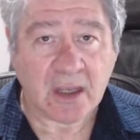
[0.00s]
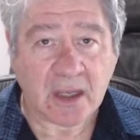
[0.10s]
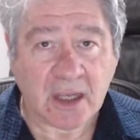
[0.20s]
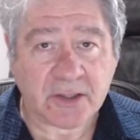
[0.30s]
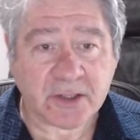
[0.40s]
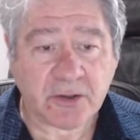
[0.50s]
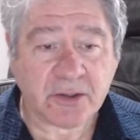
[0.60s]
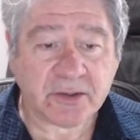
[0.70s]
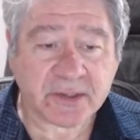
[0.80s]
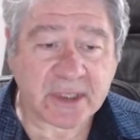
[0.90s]
And so you
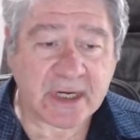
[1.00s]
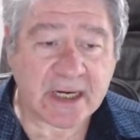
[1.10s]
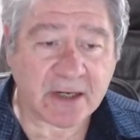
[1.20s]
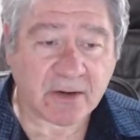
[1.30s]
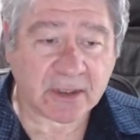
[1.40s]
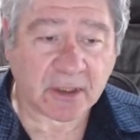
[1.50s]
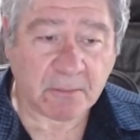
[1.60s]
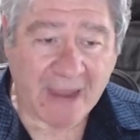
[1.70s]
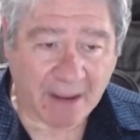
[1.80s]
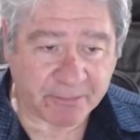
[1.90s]
can see here a little
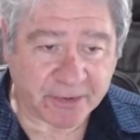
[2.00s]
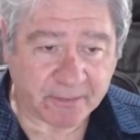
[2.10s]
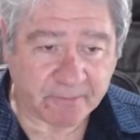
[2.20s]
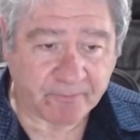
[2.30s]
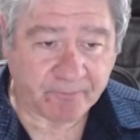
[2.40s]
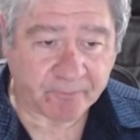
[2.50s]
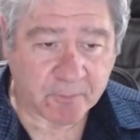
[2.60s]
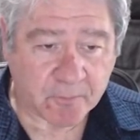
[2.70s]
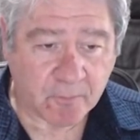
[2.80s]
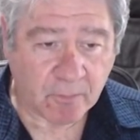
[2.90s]
map.
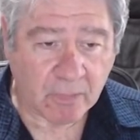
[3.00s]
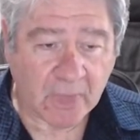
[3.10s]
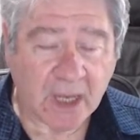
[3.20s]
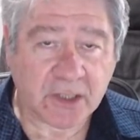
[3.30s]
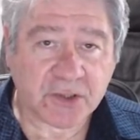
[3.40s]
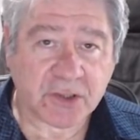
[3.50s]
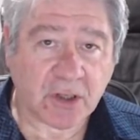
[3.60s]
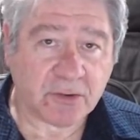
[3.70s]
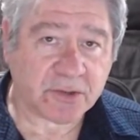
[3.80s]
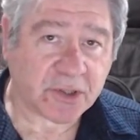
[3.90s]
It
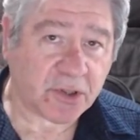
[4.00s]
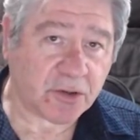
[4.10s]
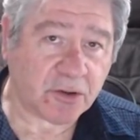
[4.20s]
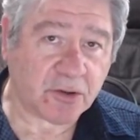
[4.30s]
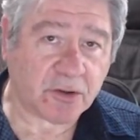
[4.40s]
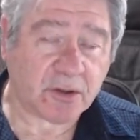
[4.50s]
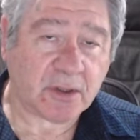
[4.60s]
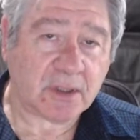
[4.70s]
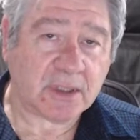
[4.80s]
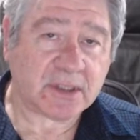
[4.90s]
shows her
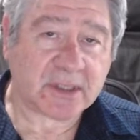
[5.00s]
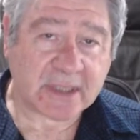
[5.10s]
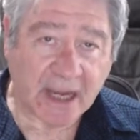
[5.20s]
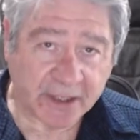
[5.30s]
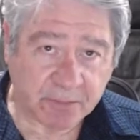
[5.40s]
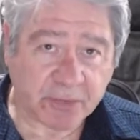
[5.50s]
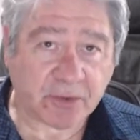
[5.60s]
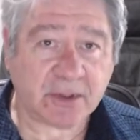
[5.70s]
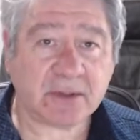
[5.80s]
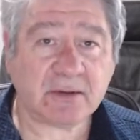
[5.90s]
starting
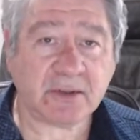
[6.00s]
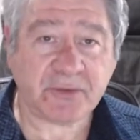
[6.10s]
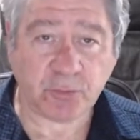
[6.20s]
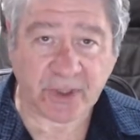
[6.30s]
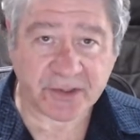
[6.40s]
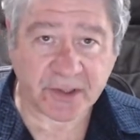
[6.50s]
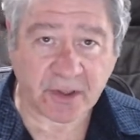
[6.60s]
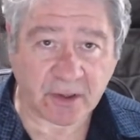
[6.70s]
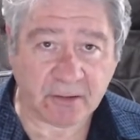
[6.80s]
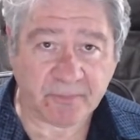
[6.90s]
point a few weeks
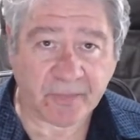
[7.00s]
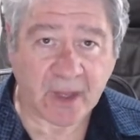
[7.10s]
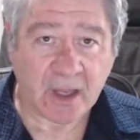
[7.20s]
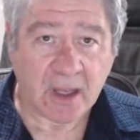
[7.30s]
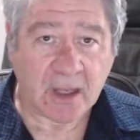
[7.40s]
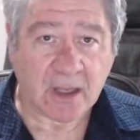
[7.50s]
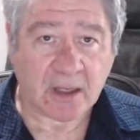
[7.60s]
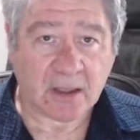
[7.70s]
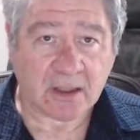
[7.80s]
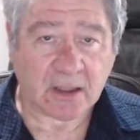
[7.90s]
ago,
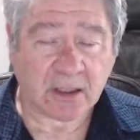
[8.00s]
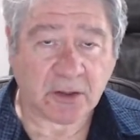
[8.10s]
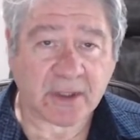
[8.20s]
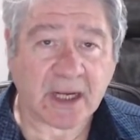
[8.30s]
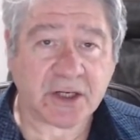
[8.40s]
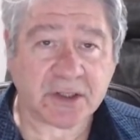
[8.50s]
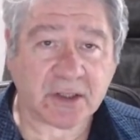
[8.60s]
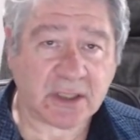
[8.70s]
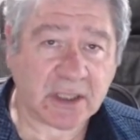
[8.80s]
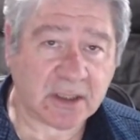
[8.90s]
a
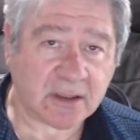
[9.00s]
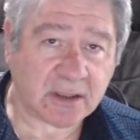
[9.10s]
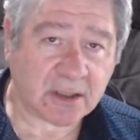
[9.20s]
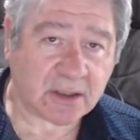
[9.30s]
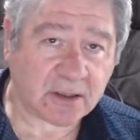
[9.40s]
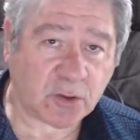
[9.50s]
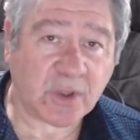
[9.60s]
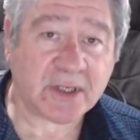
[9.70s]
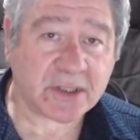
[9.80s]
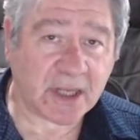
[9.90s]
location in
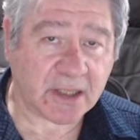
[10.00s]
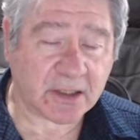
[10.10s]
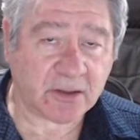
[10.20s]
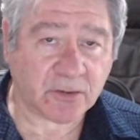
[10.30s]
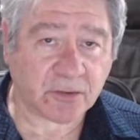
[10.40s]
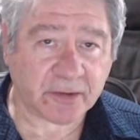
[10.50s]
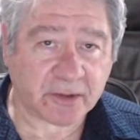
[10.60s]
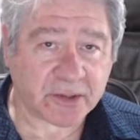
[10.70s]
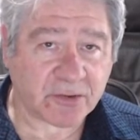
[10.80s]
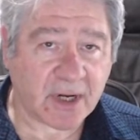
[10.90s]
Queensland in northern
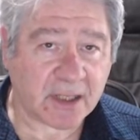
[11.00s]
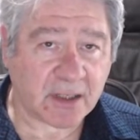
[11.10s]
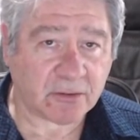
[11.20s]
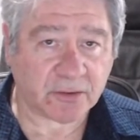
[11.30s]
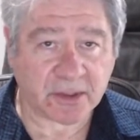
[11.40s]
Australia, or